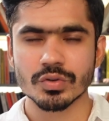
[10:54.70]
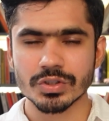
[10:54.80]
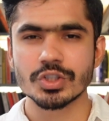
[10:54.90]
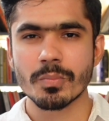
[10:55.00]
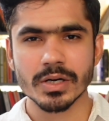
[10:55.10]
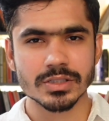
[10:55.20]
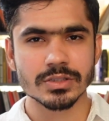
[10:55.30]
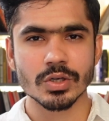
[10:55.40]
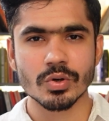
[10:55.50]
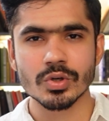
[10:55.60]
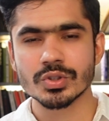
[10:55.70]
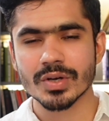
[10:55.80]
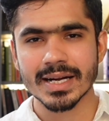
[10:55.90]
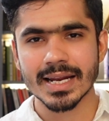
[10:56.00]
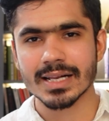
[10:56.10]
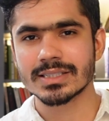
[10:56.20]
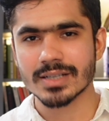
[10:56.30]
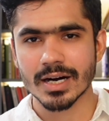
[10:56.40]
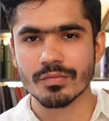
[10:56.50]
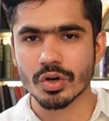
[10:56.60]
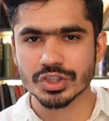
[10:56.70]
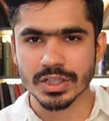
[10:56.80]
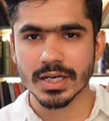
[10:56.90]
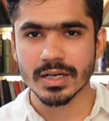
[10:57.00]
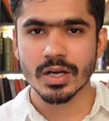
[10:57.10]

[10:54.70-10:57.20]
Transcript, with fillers: So once you purchase the course, you can directly start watching it.